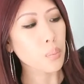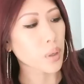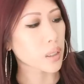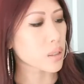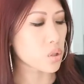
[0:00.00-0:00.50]

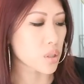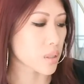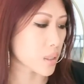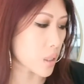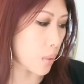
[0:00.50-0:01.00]
but it's
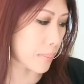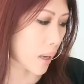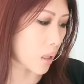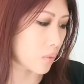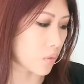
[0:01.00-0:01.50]
just, it's going
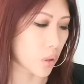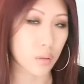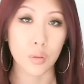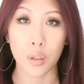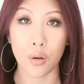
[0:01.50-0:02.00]
back
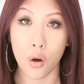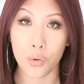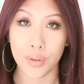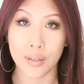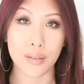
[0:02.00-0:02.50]
for, you know, all
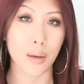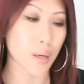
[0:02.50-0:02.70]
the reasons I